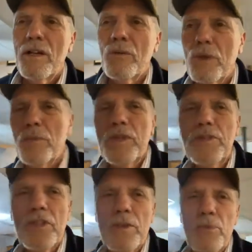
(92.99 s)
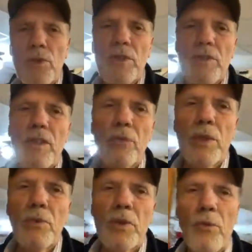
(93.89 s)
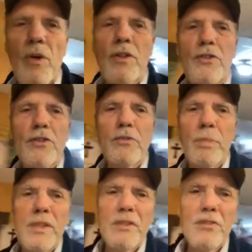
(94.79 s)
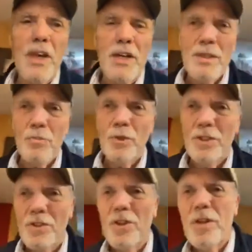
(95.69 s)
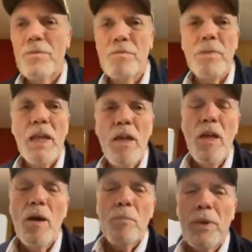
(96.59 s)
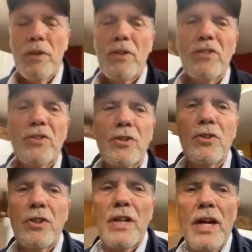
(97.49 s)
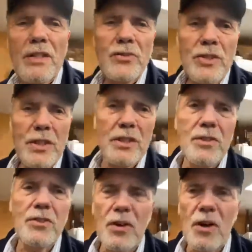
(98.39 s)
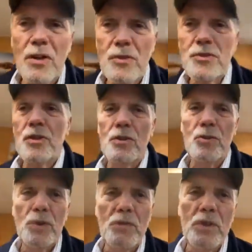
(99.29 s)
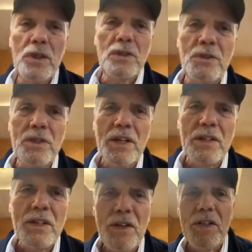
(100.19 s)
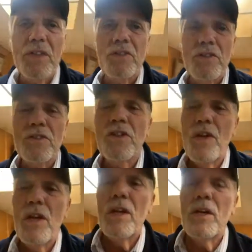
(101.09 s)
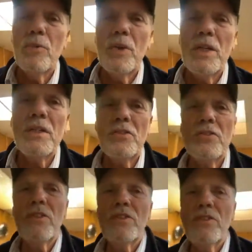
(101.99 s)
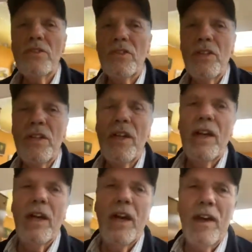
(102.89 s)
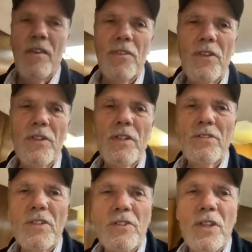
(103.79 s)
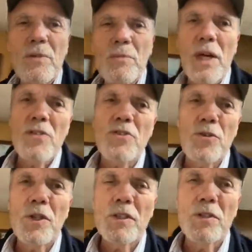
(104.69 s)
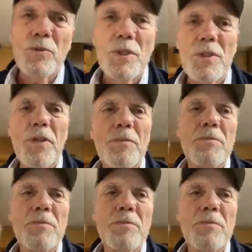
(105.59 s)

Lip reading: would be someone that we would want to spend time with. But it is a good idea to also reveal that character's weaknesses and things that they might struggle with,